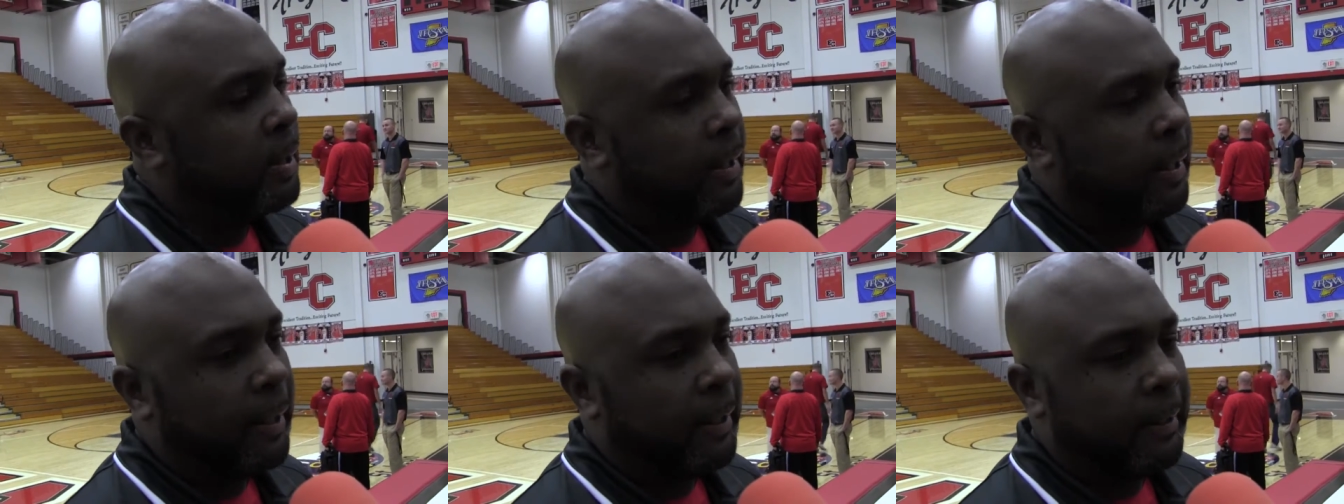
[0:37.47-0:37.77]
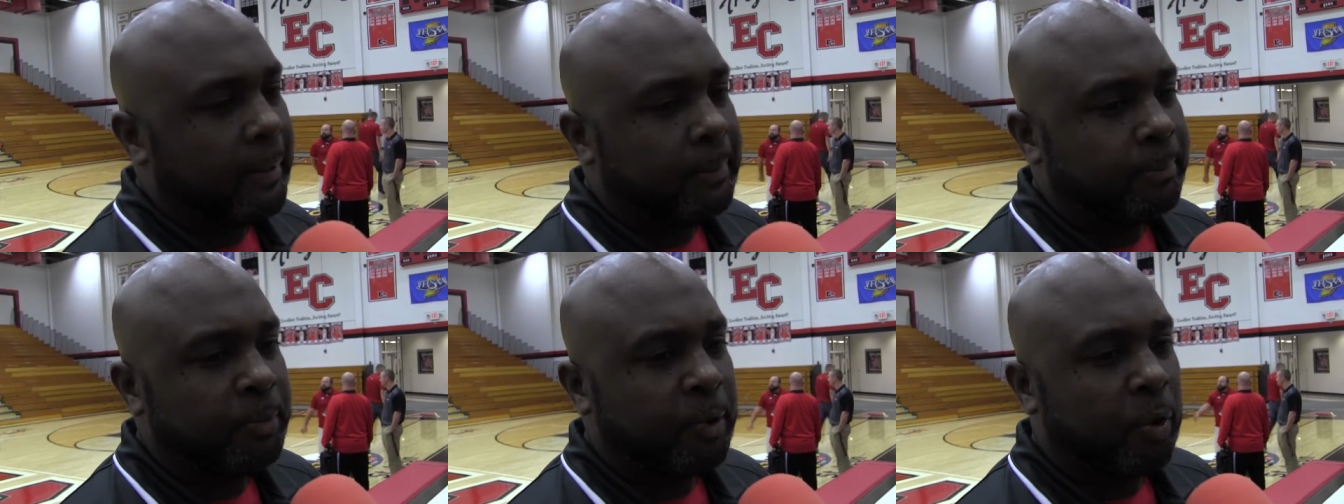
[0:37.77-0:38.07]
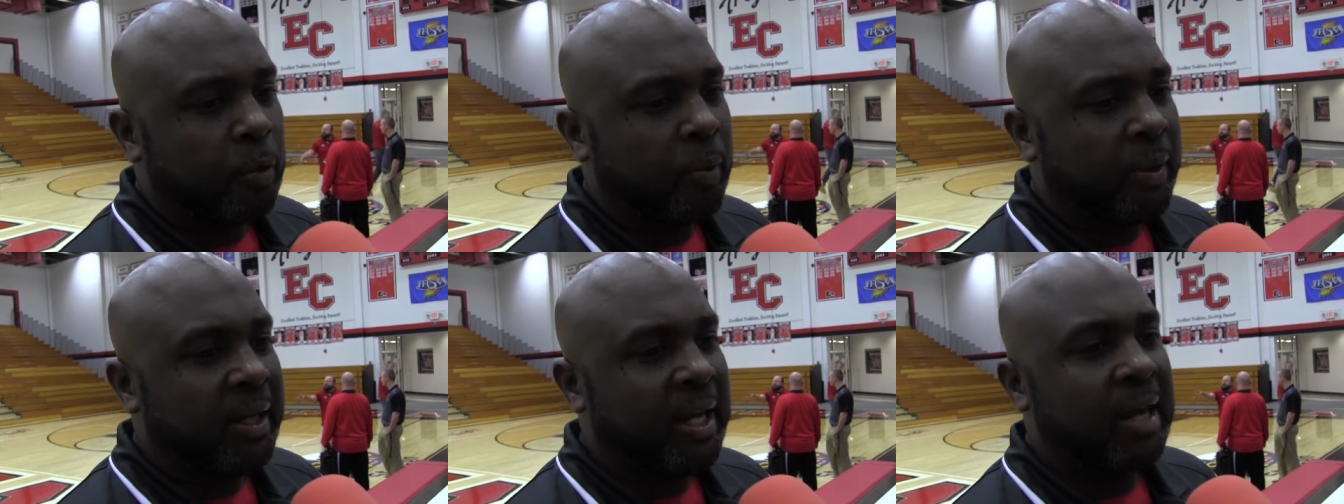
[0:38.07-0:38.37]
Um, you
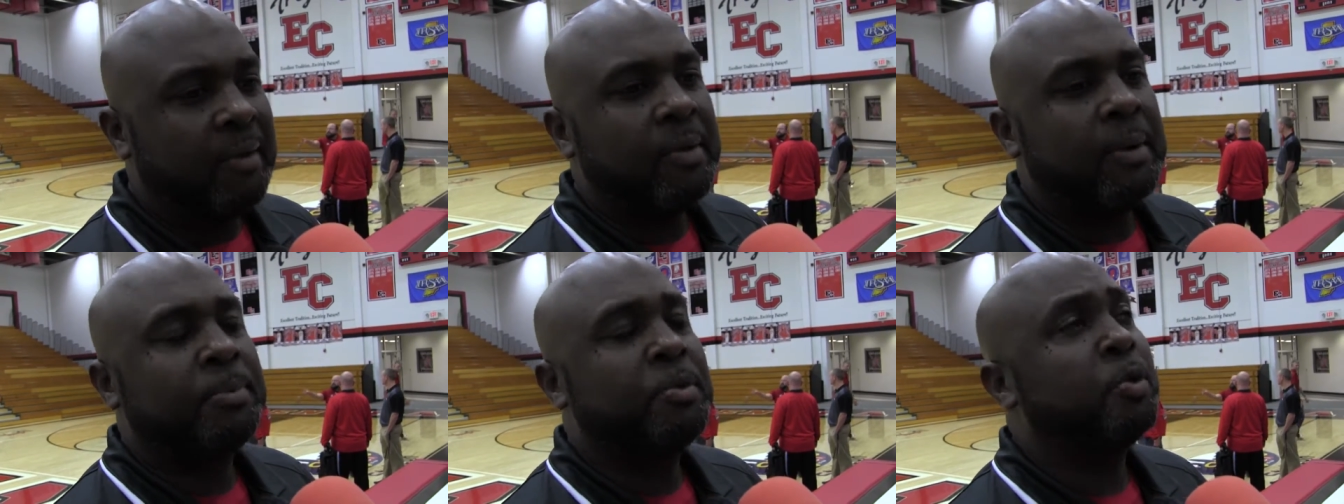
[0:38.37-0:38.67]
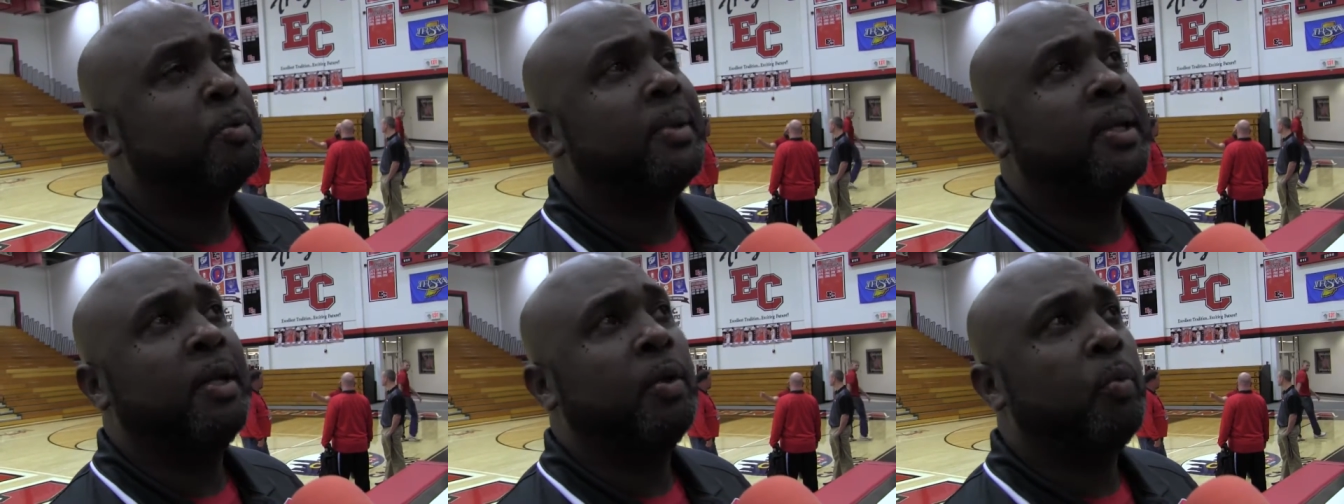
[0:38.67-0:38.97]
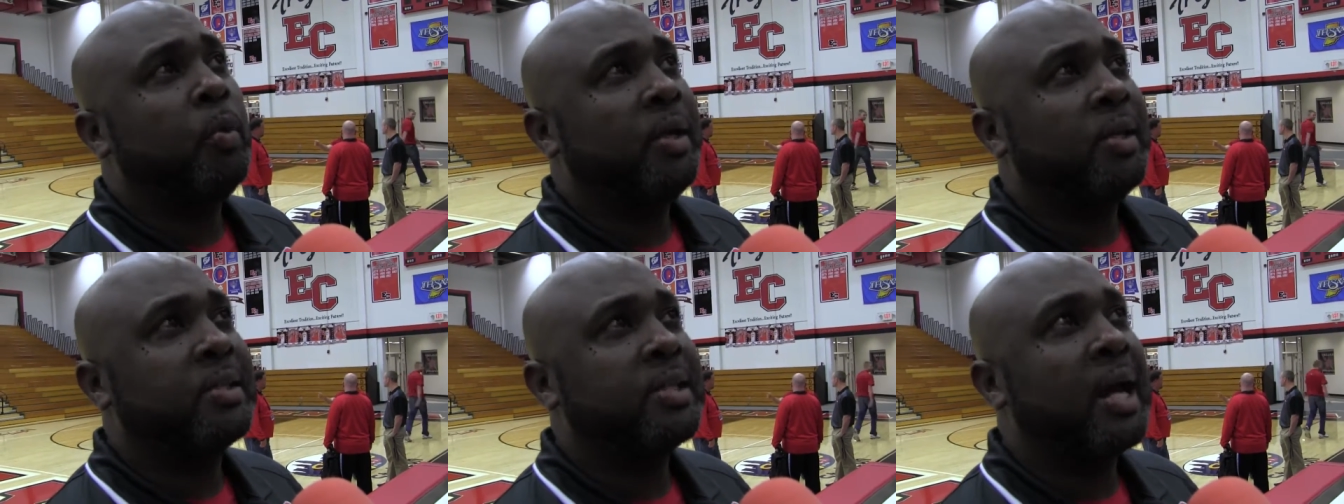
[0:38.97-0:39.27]
know, we gave up too many
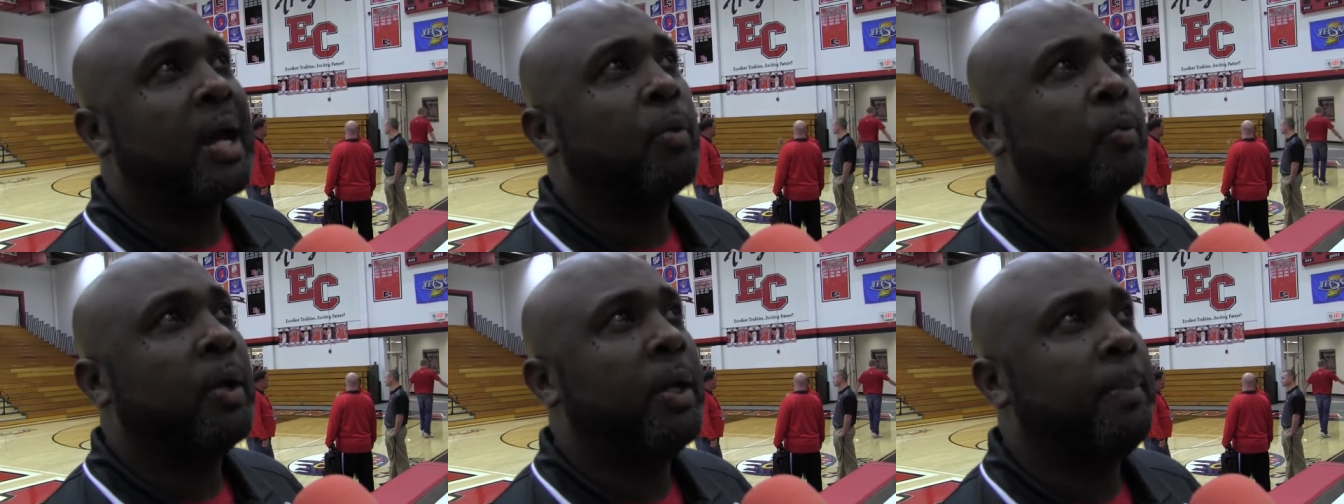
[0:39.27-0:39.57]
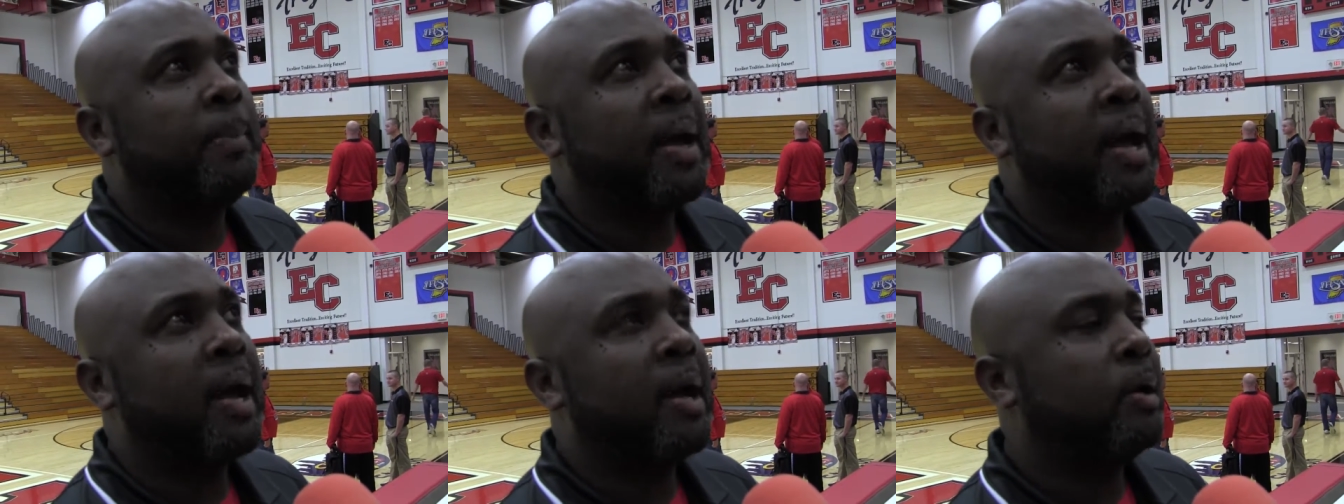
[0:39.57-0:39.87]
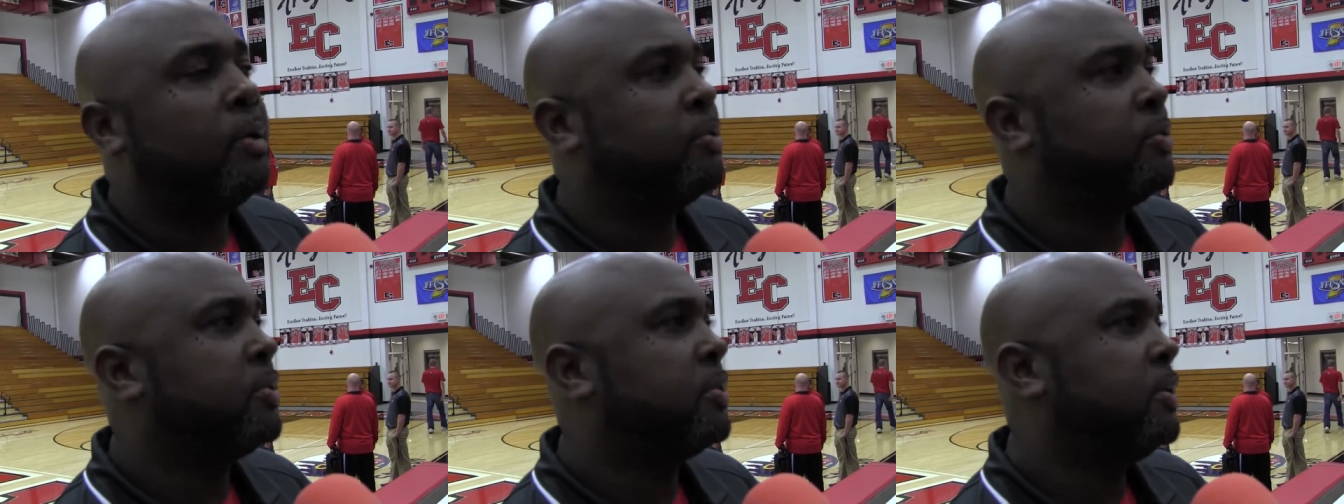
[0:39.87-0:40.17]
weak side
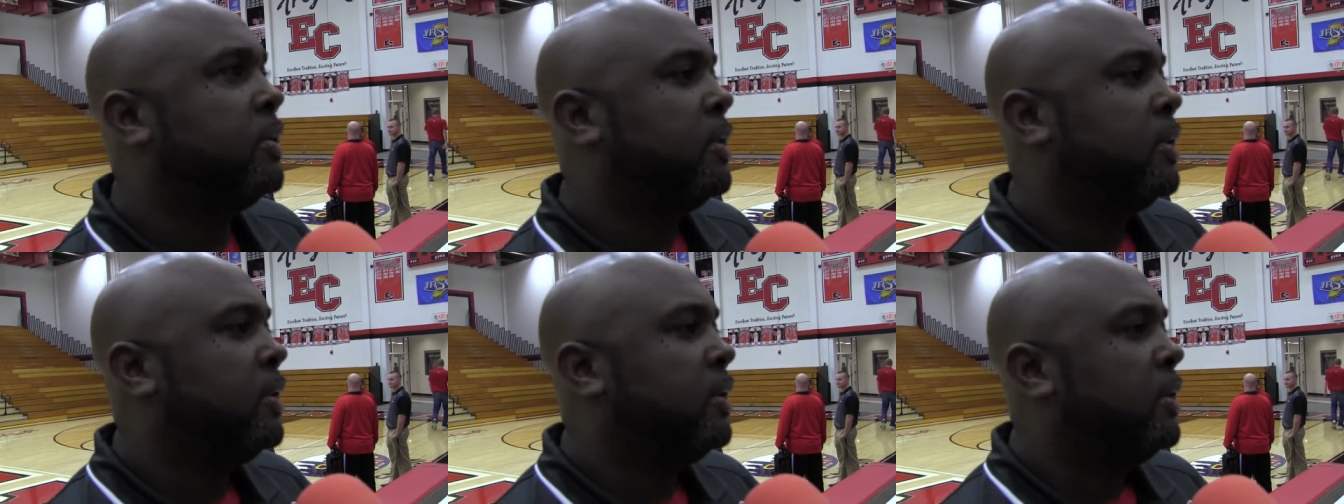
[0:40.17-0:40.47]
rebounds.